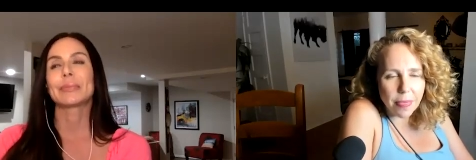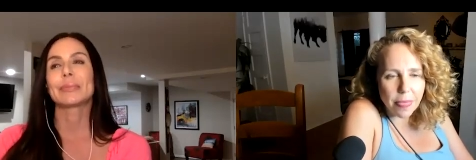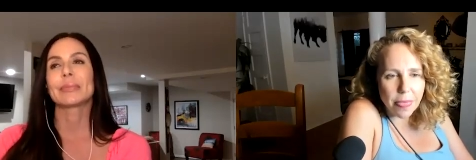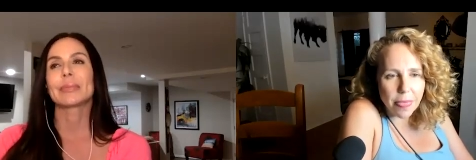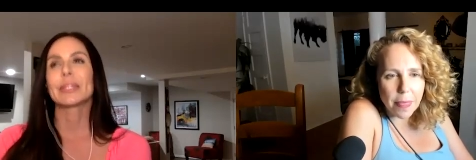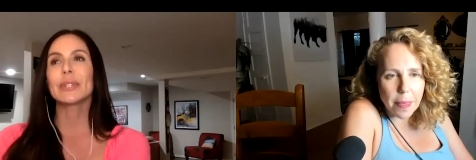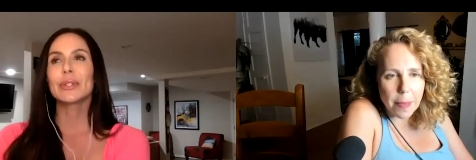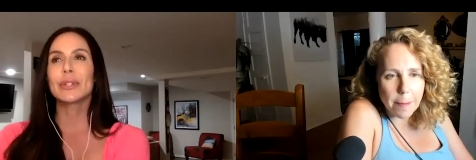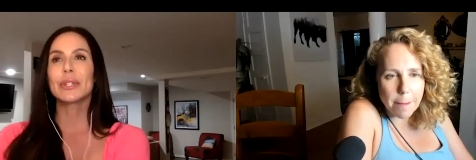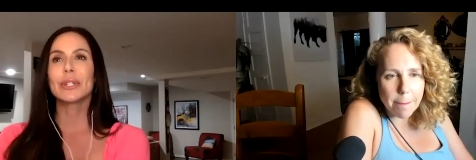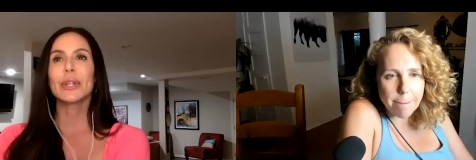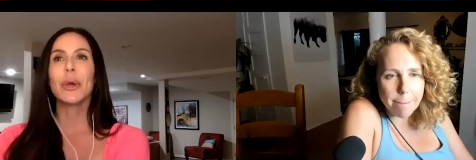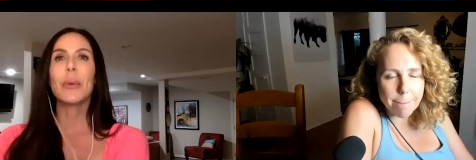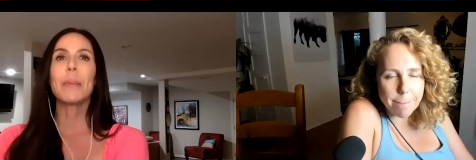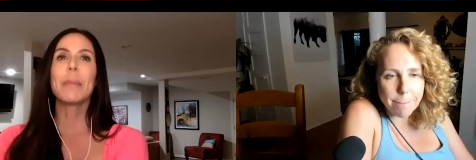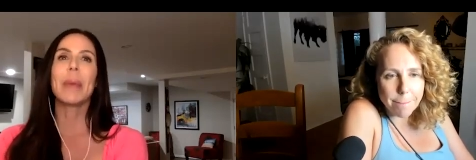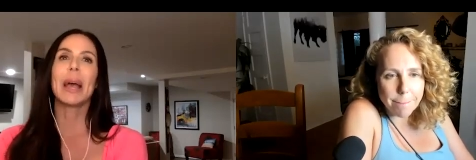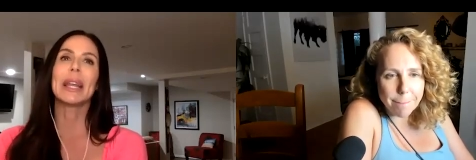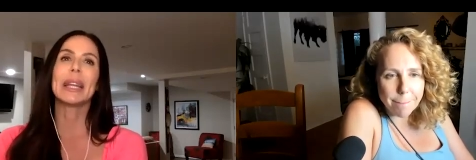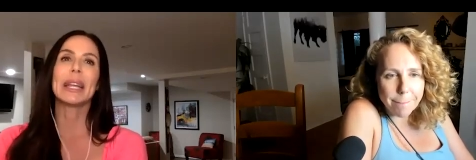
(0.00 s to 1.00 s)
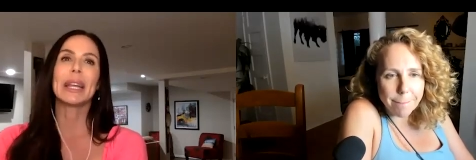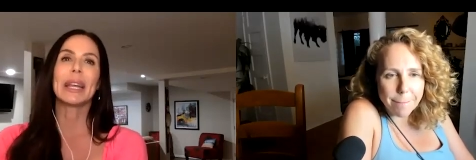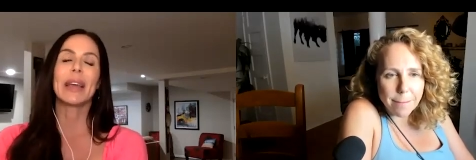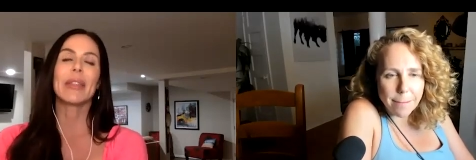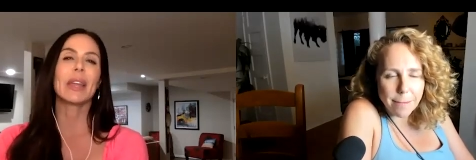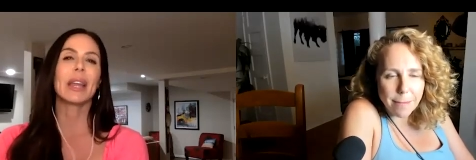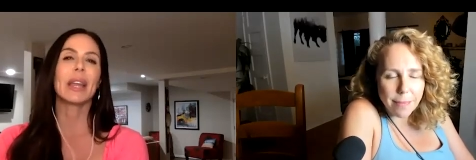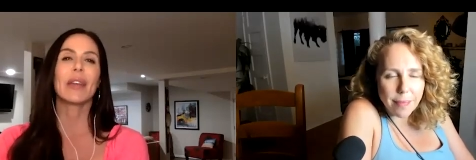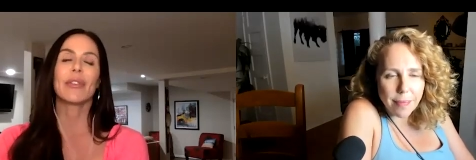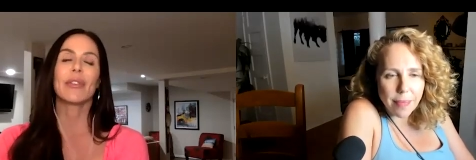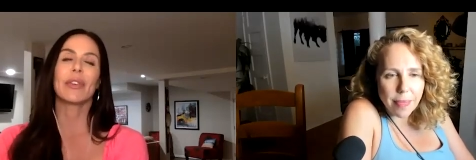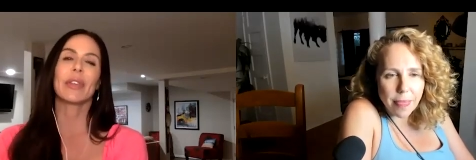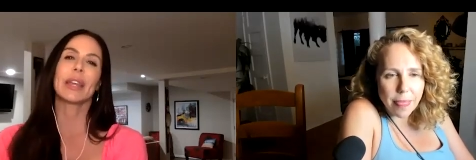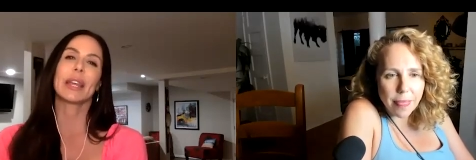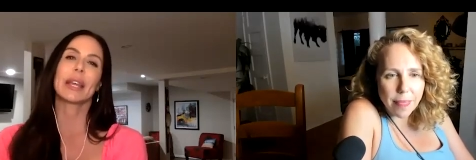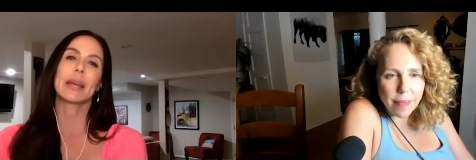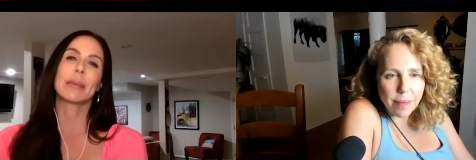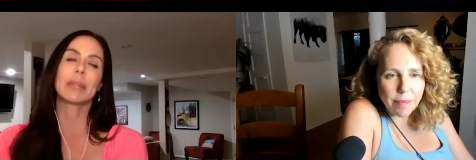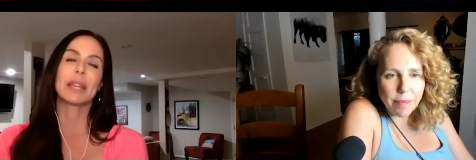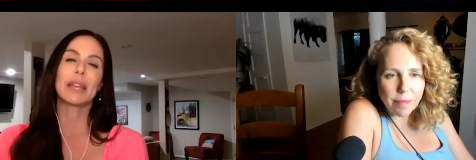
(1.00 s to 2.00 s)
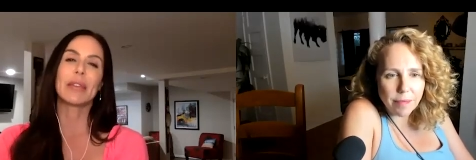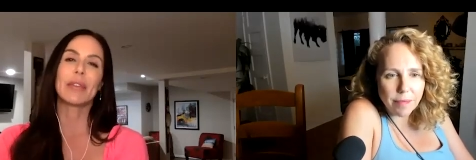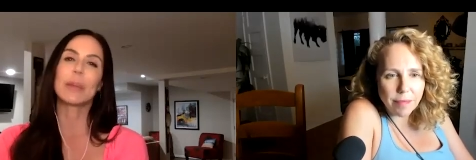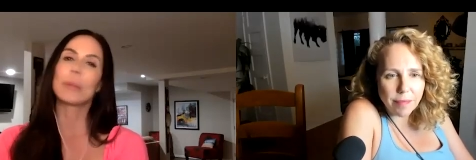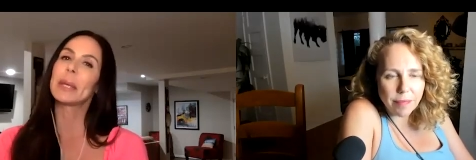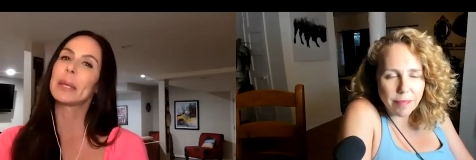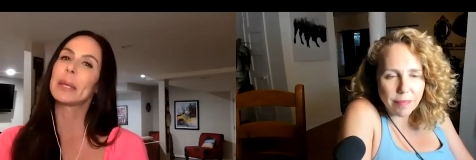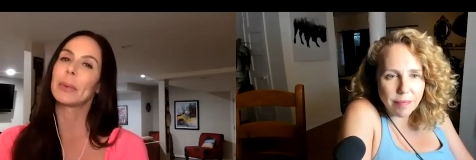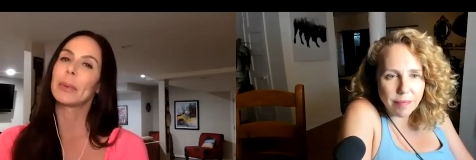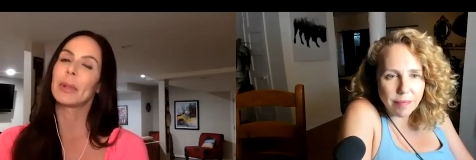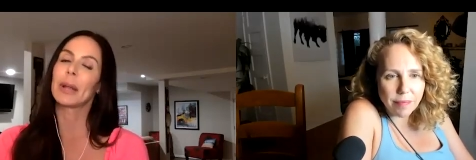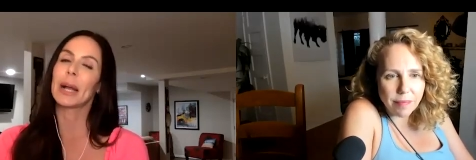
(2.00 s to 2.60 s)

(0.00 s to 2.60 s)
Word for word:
Speaker 1: there's so many. And then I feel like I'm leaving people